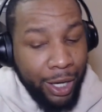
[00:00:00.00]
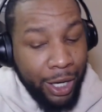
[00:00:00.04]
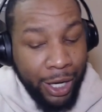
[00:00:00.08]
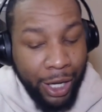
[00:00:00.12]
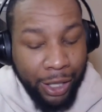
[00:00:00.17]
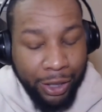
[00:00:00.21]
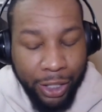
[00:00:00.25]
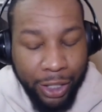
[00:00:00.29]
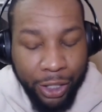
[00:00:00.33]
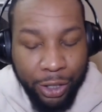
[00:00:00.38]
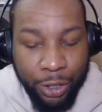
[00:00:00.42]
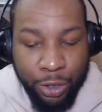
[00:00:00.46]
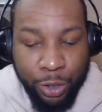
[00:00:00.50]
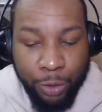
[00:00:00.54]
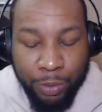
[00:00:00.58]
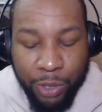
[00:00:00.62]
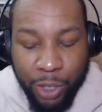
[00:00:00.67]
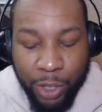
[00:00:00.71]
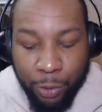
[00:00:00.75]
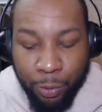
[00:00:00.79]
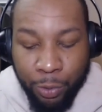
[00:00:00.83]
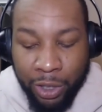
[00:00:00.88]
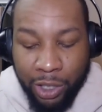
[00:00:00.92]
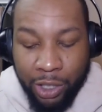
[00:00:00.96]
And I think this will be
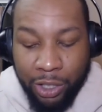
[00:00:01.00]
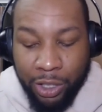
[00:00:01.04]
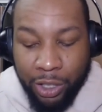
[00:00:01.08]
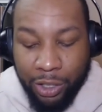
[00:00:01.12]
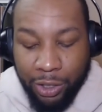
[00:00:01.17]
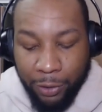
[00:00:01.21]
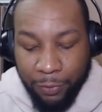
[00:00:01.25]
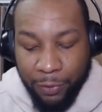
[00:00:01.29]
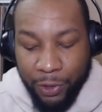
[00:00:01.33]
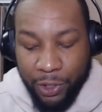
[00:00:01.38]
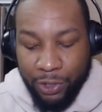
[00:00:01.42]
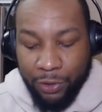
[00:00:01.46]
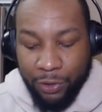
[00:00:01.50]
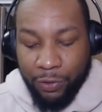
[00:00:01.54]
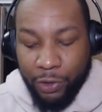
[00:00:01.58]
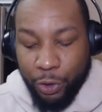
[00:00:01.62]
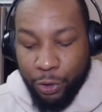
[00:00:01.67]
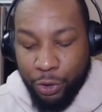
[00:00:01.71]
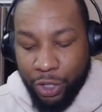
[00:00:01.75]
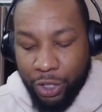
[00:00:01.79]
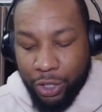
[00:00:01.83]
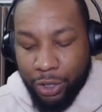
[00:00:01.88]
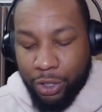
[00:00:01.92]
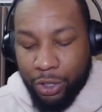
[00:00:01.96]
a really good defensive
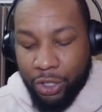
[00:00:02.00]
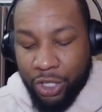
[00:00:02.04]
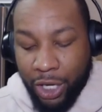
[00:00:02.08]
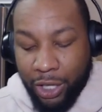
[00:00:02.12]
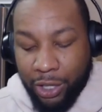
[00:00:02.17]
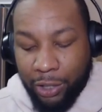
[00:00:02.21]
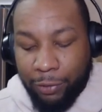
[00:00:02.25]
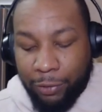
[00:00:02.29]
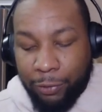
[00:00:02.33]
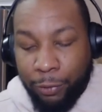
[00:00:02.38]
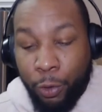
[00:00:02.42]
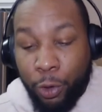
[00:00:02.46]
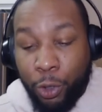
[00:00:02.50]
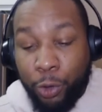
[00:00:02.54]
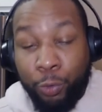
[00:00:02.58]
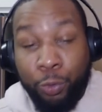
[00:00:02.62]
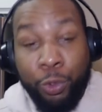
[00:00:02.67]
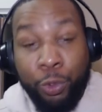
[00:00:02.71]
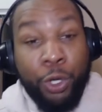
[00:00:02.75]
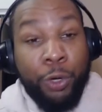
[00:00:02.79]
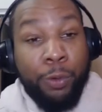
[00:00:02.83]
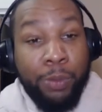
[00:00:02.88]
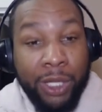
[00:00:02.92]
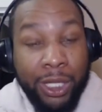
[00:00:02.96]
unit. Jalen Ford
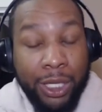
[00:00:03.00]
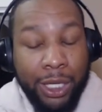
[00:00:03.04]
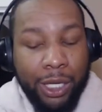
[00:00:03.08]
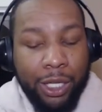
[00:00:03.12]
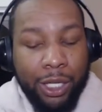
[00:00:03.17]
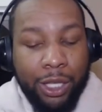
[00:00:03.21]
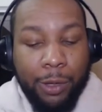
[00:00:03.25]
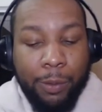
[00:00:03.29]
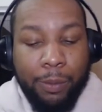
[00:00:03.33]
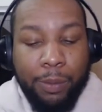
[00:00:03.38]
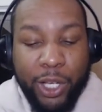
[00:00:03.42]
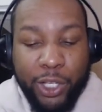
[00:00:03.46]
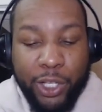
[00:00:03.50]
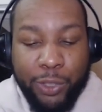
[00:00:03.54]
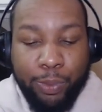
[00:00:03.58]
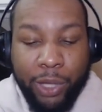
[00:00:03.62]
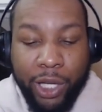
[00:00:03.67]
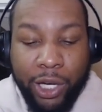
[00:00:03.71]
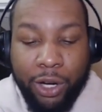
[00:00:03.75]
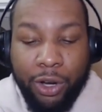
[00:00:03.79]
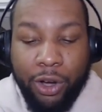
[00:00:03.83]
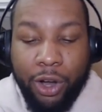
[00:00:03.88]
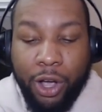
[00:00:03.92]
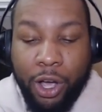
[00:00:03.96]
will be the best
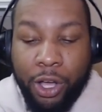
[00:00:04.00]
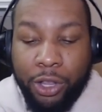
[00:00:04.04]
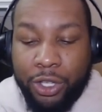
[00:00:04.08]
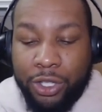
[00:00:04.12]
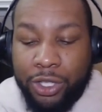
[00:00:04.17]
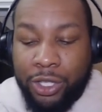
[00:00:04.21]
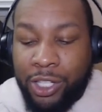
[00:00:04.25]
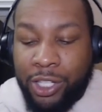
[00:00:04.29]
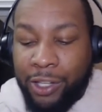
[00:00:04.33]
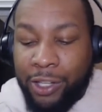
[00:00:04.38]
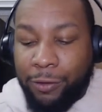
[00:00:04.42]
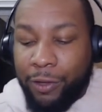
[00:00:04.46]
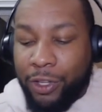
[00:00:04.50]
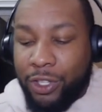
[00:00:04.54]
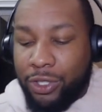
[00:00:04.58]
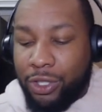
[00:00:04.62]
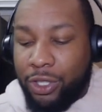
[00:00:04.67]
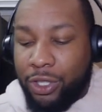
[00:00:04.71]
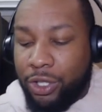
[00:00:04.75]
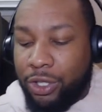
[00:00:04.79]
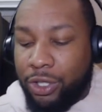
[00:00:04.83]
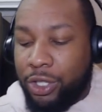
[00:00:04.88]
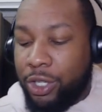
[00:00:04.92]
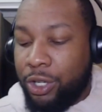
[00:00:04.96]
player on this defense
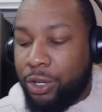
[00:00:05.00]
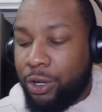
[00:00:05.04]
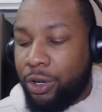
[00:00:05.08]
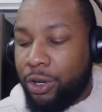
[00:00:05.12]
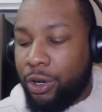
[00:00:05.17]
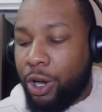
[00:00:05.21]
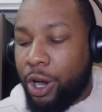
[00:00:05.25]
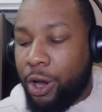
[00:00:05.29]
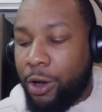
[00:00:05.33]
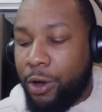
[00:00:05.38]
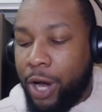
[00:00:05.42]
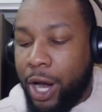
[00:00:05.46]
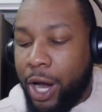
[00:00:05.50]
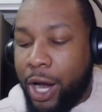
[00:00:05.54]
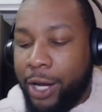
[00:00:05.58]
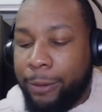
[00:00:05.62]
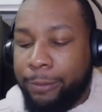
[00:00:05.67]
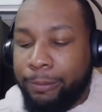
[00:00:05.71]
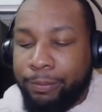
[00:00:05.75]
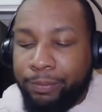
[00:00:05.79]
this year. All right.